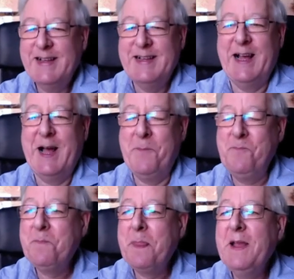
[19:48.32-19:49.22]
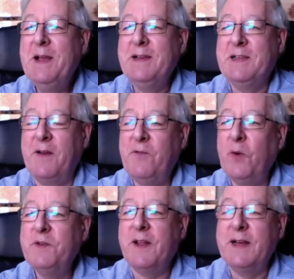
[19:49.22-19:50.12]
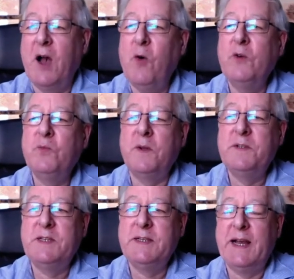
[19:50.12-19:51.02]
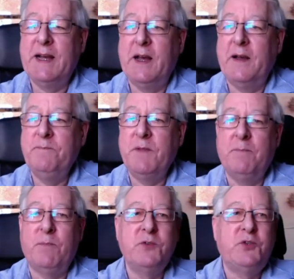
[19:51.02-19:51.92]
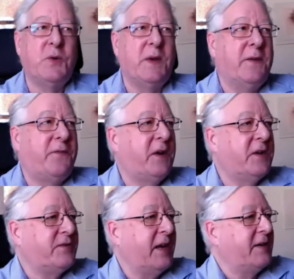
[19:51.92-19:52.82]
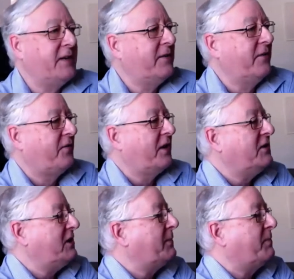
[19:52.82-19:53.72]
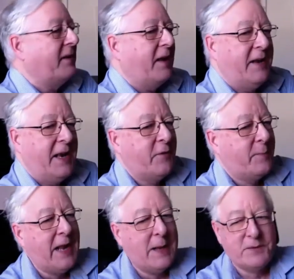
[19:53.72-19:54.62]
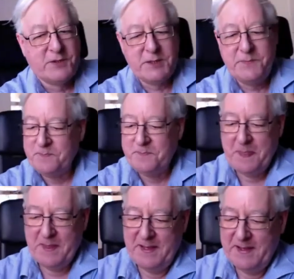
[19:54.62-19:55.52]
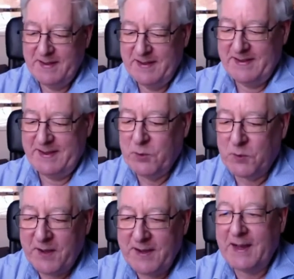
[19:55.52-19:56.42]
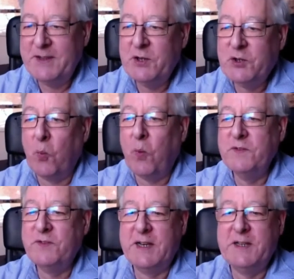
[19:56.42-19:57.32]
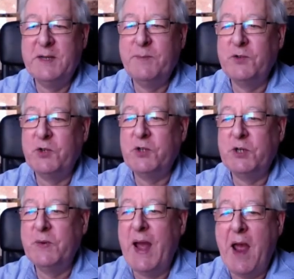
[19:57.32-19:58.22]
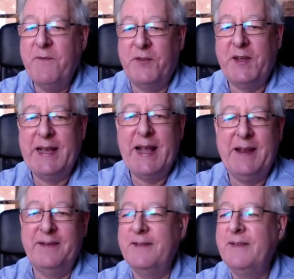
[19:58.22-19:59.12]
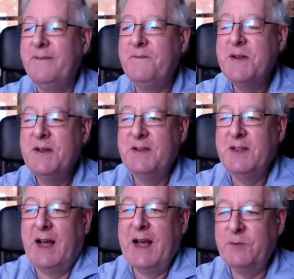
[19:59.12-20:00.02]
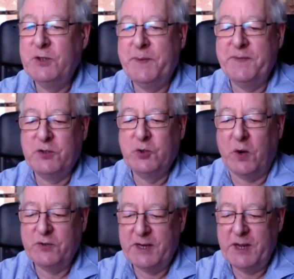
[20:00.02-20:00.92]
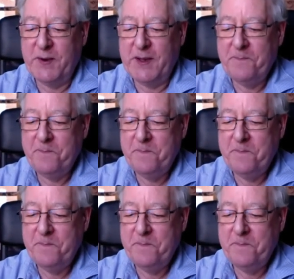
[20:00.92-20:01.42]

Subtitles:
I've always wanted to get a module in the first, second year, and third year, but never been able to. Mm-hmm. It's always like that. You just got one second year module to do everything in, which is a bit of a squash anyway.